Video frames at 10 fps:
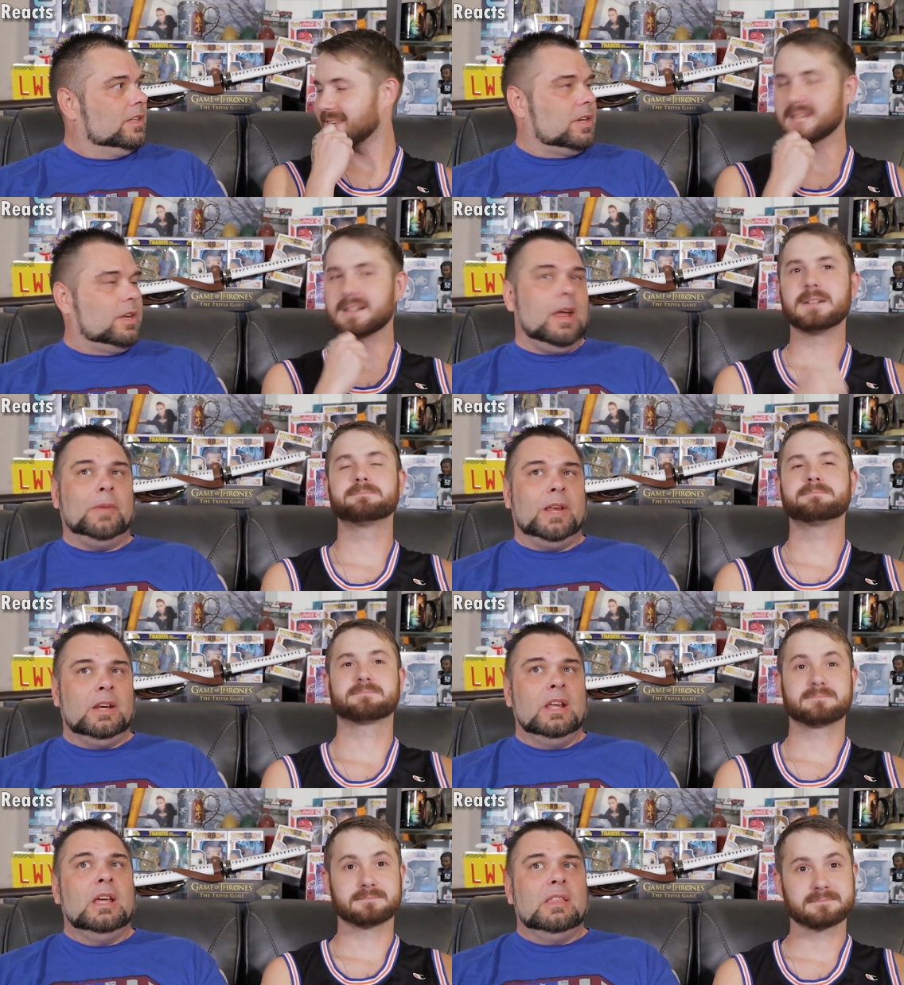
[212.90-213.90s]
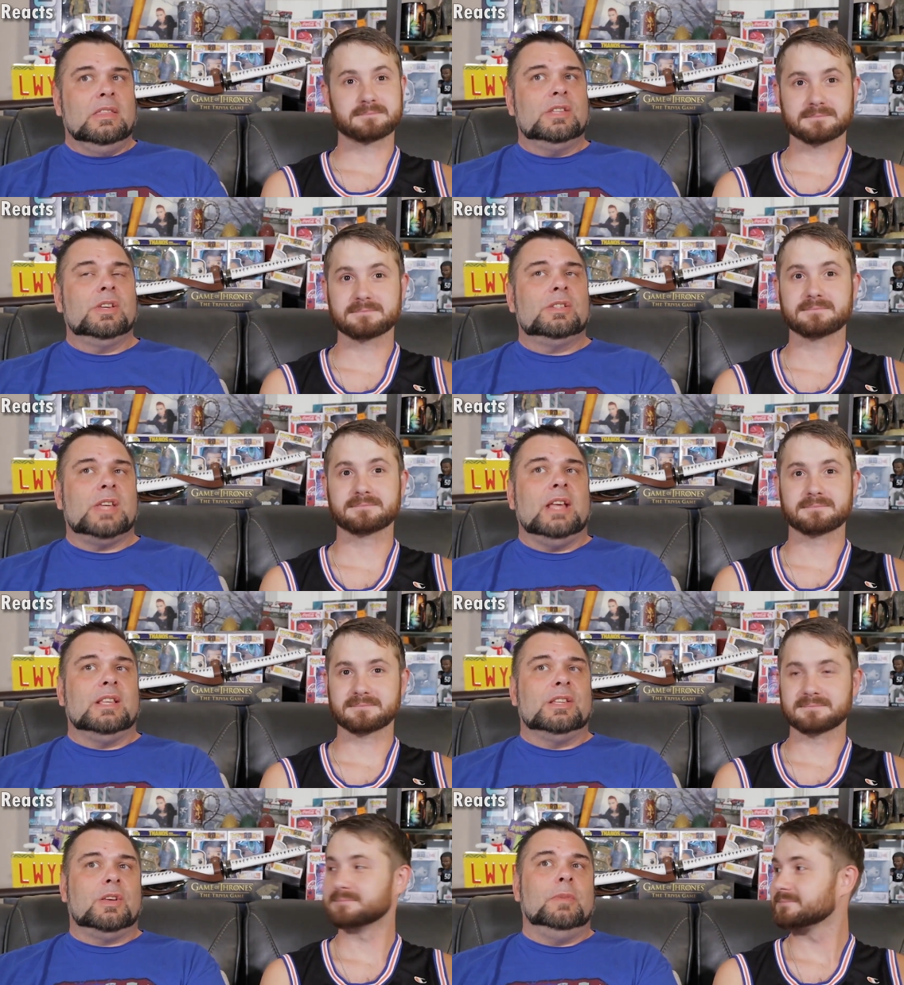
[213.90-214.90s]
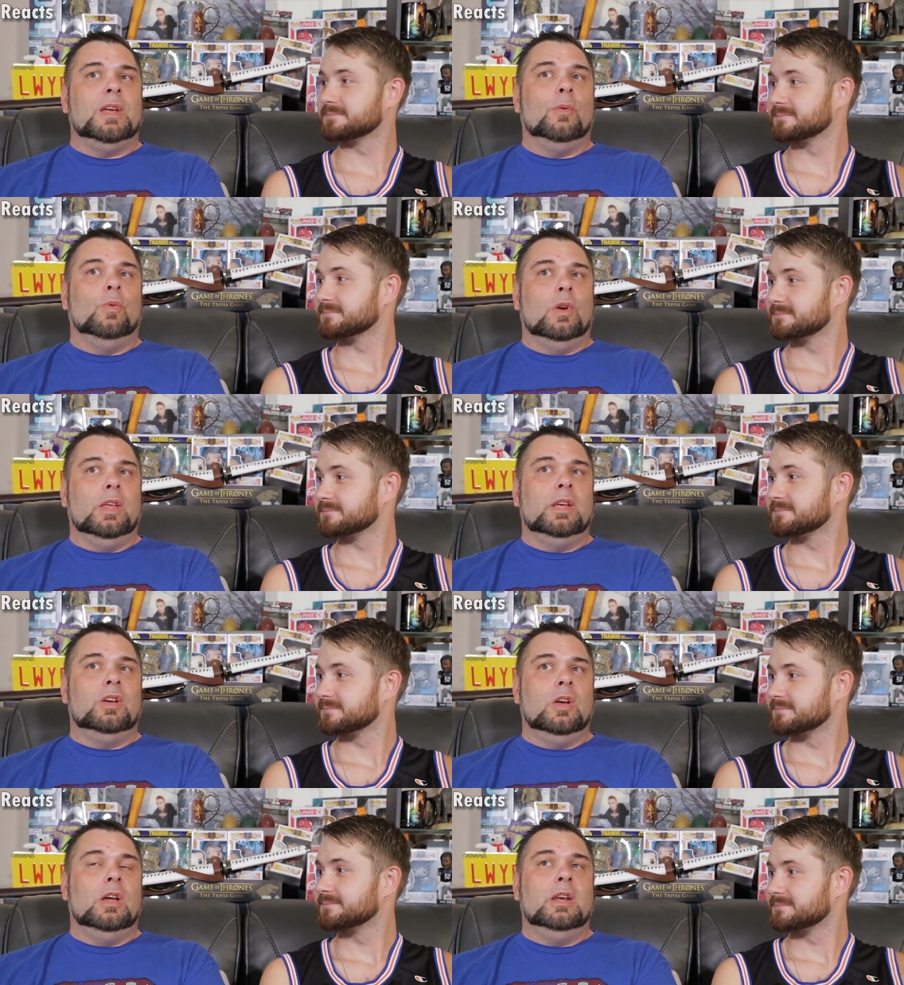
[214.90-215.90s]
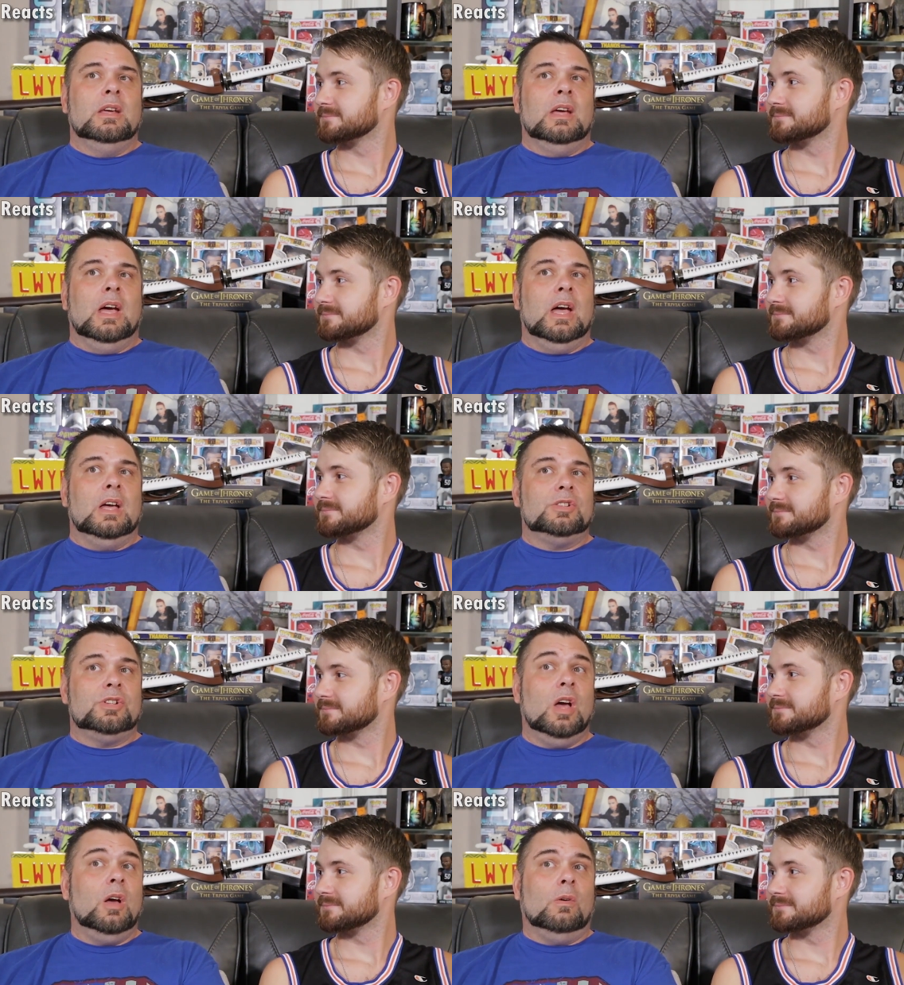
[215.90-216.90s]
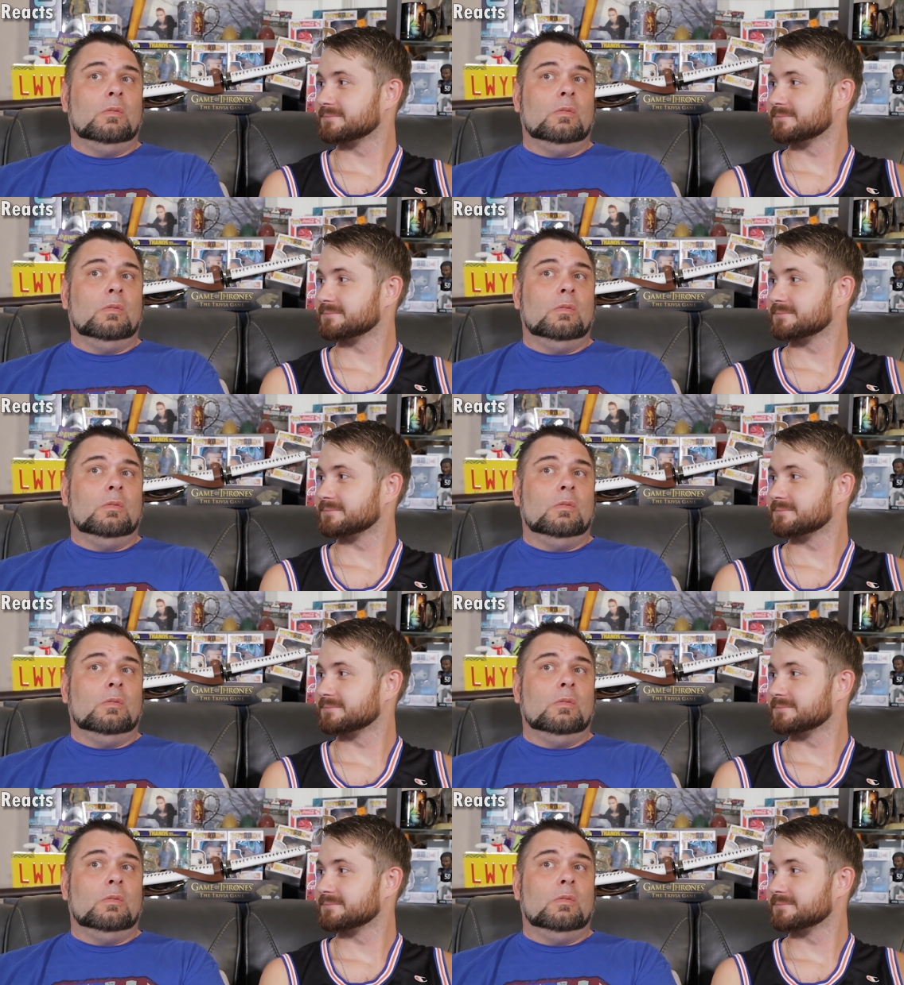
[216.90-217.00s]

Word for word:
Speaker 1: could. I mean, this looks like this could be a really good uh, show,